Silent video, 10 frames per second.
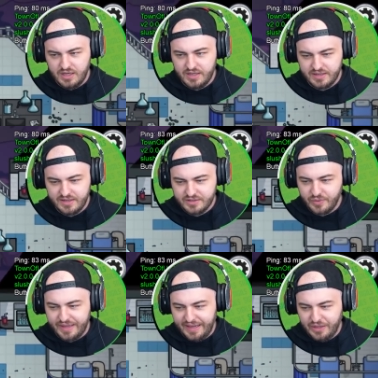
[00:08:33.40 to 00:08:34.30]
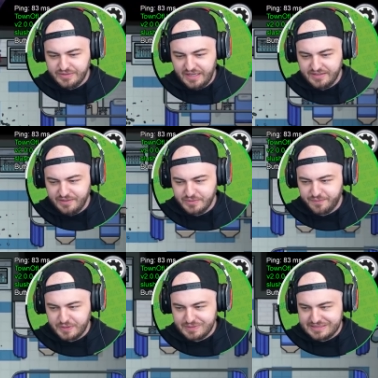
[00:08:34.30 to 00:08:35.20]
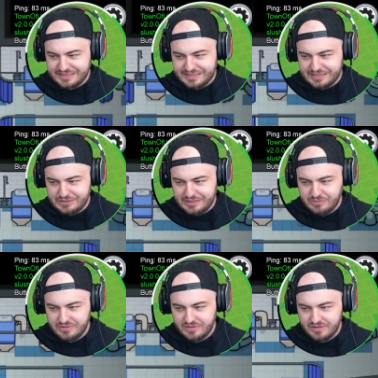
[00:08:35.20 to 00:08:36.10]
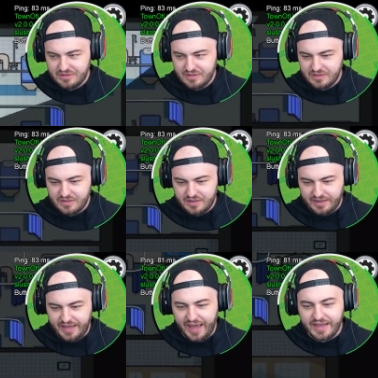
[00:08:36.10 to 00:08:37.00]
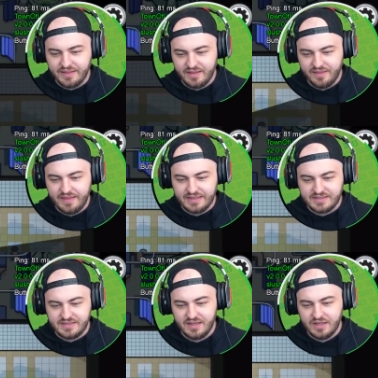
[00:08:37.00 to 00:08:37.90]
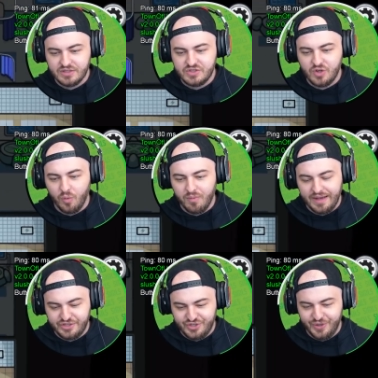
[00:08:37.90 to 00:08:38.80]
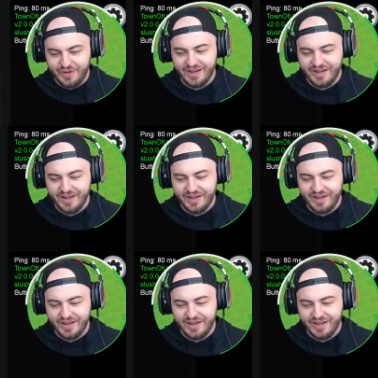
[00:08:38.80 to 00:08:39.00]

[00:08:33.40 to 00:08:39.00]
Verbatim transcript: I can't kill Zud. That was the first person I got alone. I hate this so much, dude.